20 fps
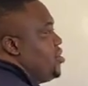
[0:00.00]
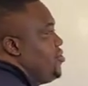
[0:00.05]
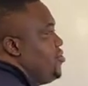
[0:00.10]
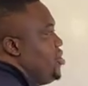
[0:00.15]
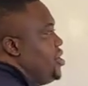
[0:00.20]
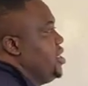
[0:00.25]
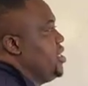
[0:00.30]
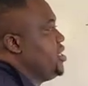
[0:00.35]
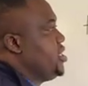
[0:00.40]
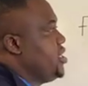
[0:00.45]
of
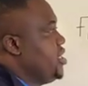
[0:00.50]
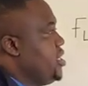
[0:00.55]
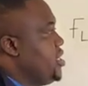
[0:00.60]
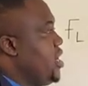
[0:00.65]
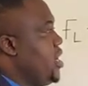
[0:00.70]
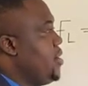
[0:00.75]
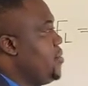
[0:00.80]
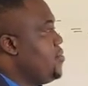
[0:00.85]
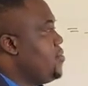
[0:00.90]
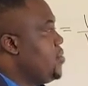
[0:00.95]
a
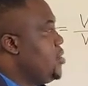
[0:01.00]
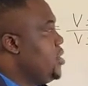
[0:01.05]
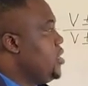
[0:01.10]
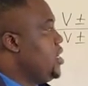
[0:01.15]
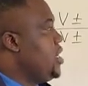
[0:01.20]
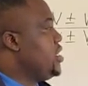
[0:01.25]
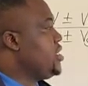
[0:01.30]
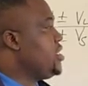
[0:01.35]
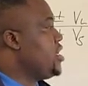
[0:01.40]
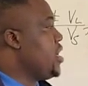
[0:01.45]
listener,
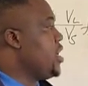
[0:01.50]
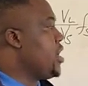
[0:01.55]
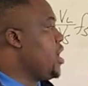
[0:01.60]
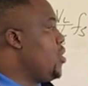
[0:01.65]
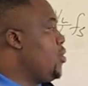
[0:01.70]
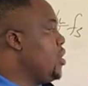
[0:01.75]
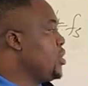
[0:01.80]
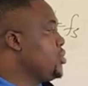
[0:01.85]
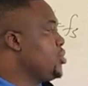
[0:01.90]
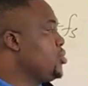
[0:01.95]
let's say
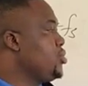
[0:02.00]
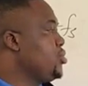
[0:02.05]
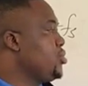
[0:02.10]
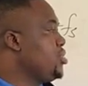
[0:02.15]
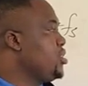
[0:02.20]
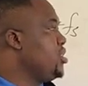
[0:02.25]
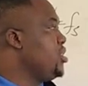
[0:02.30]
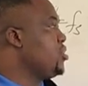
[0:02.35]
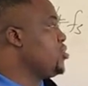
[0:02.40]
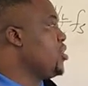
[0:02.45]
I want to
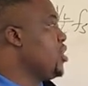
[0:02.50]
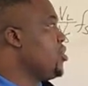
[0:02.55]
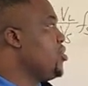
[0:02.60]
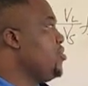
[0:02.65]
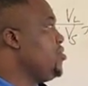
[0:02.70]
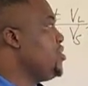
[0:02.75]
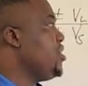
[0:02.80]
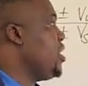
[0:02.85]
choose this one of